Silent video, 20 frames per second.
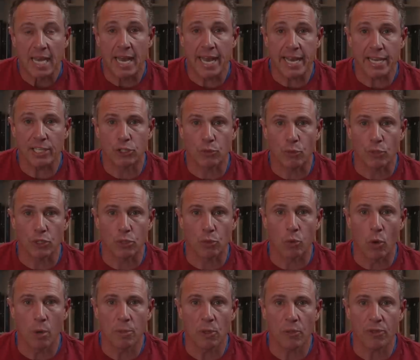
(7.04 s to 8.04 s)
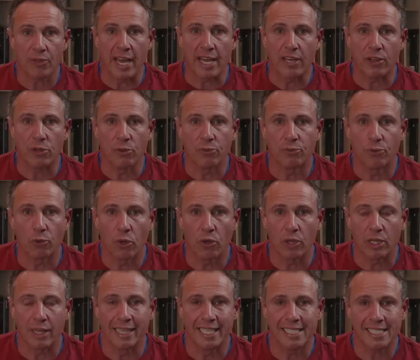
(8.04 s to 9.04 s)
Hey, it's Chris Cuomo. Thank you
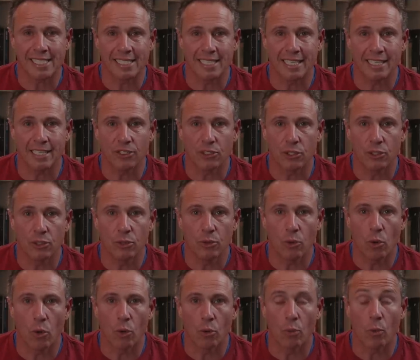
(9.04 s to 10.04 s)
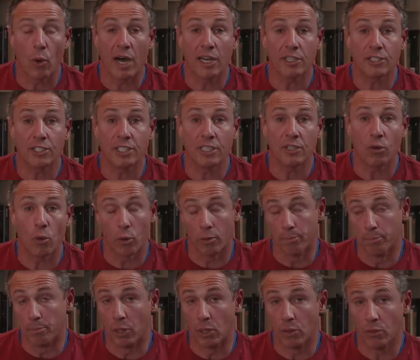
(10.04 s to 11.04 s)
for listening to or watching
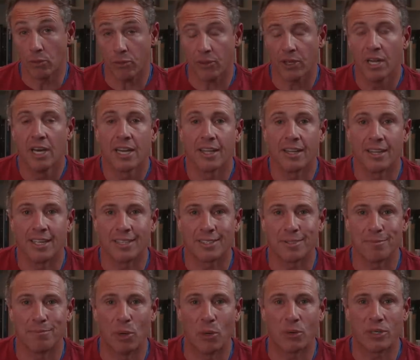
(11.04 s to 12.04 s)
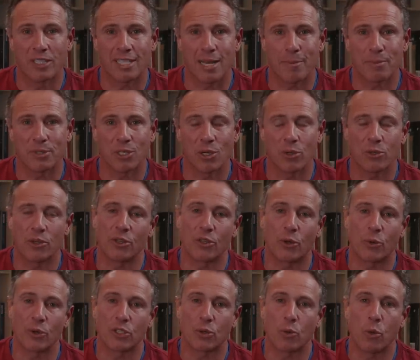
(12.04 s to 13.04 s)
or both this bonus episode of the
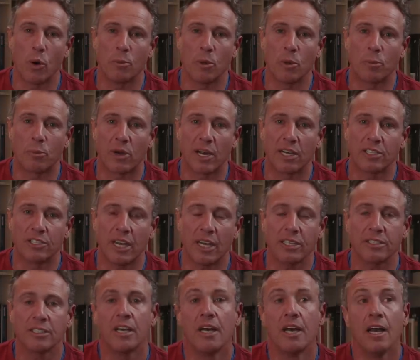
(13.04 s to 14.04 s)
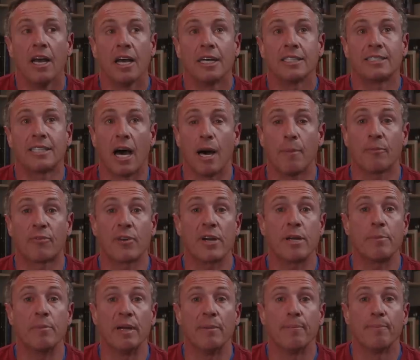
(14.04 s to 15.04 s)
Chris Cuomo Project. Tom
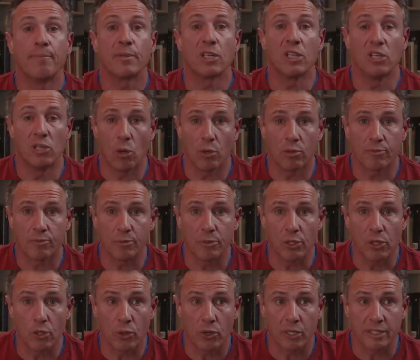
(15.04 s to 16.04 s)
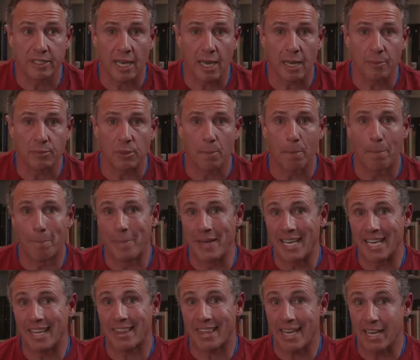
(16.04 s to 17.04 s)
Friedman, you know him from the New York Times,
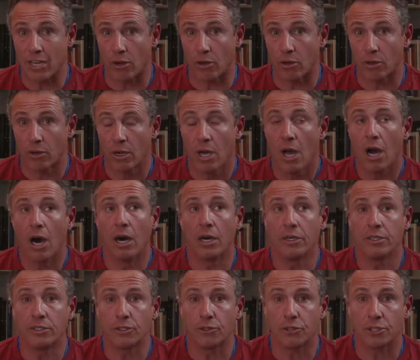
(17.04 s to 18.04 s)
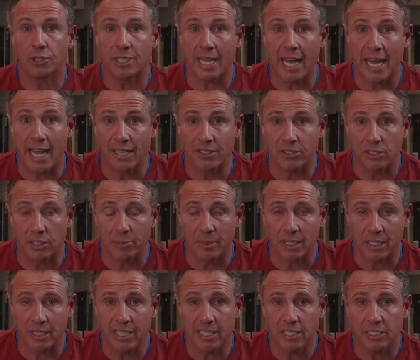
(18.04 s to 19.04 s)
big thinker, understands the
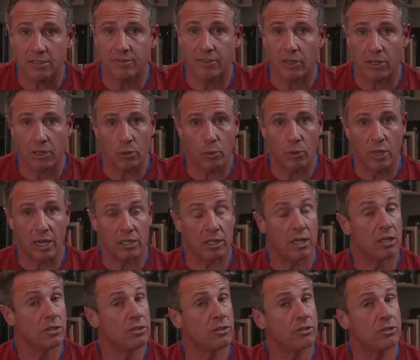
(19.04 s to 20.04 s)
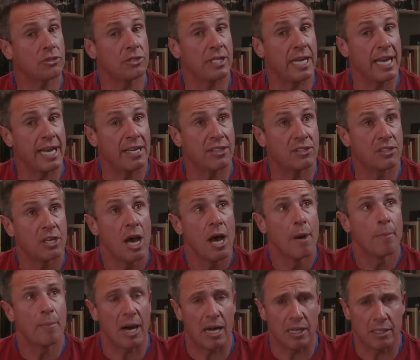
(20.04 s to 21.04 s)
Middle East very well, understands
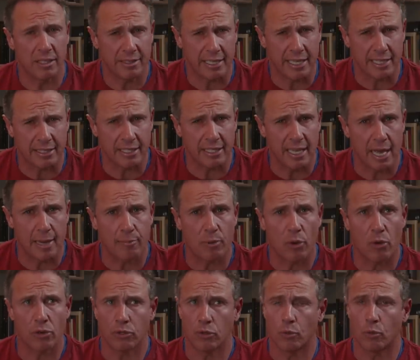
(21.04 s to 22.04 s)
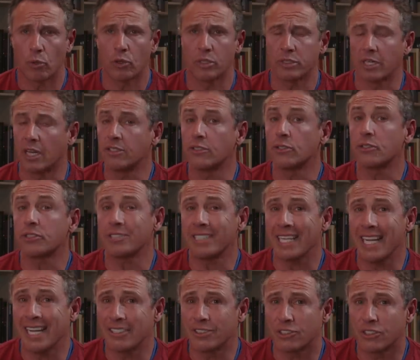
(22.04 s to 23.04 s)
politics in that part of the world,
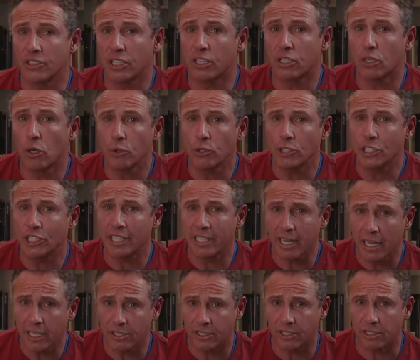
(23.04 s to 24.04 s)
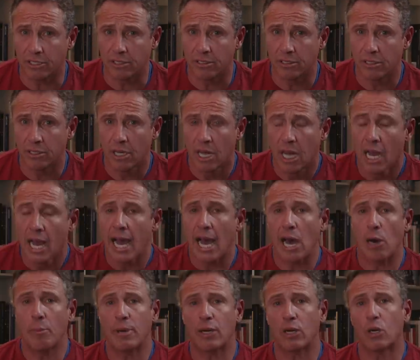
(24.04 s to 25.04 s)
understands negotiation.
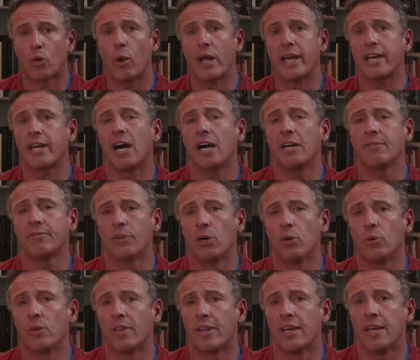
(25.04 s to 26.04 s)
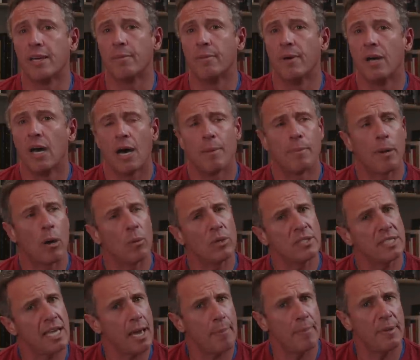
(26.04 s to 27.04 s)
How about a quick convo with him about
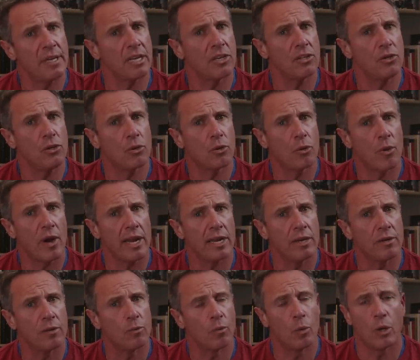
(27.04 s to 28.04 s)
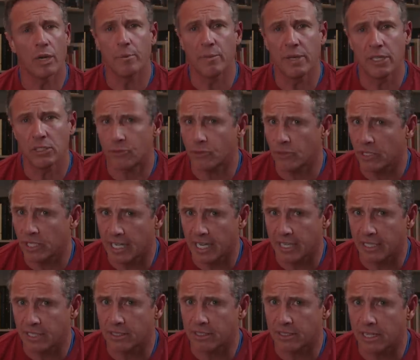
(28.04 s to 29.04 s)
what's happening in Ukraine, what it means for the
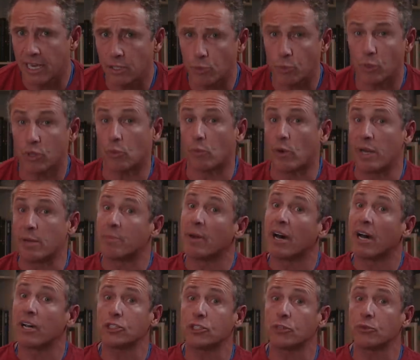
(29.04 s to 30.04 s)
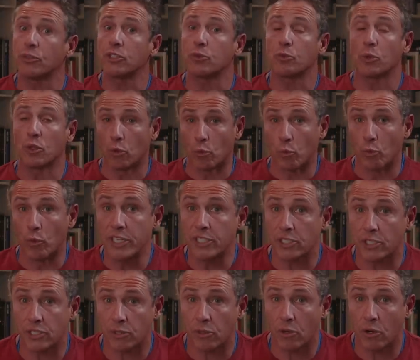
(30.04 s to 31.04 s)
United States, what the right posture is, what the
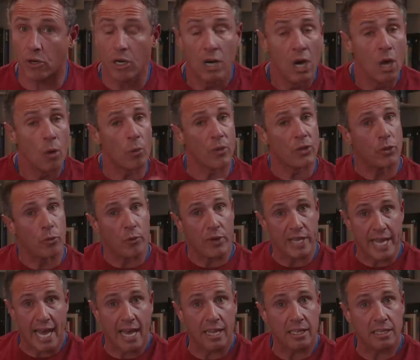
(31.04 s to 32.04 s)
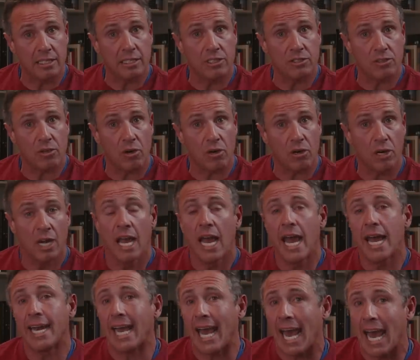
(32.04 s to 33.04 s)
risks are, what the realities are,
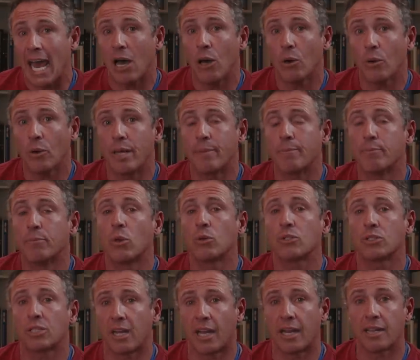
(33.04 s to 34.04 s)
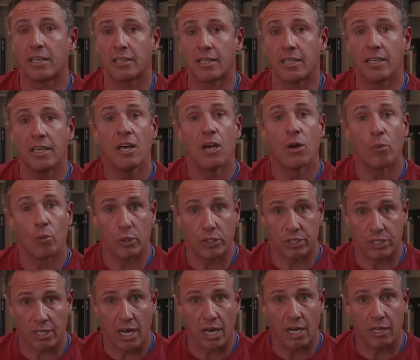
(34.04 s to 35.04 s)
and how it most likely
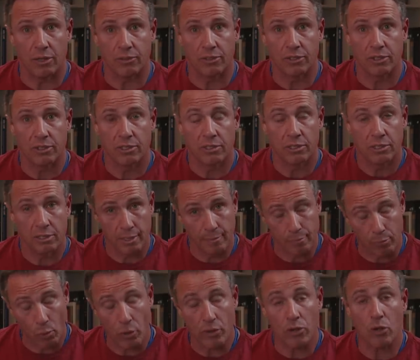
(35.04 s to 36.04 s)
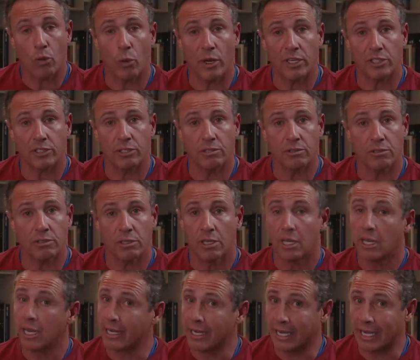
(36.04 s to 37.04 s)
resolves? Important questions,
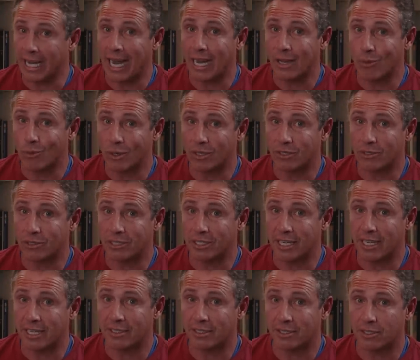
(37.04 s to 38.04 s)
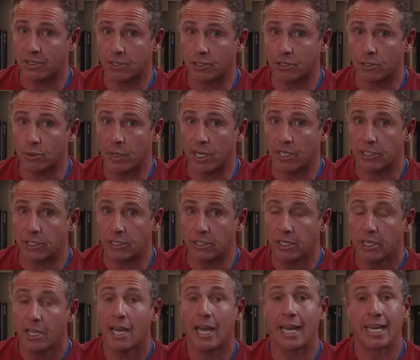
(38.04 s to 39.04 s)
and a guy who understands the
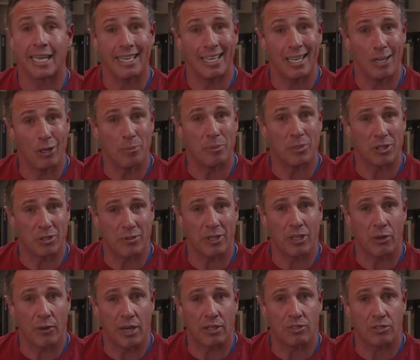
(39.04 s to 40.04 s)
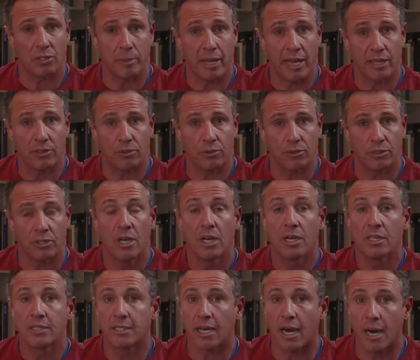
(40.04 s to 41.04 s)
situation and can help us figure out some answers.
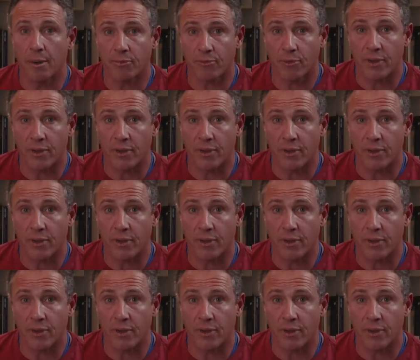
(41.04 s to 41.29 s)
Tom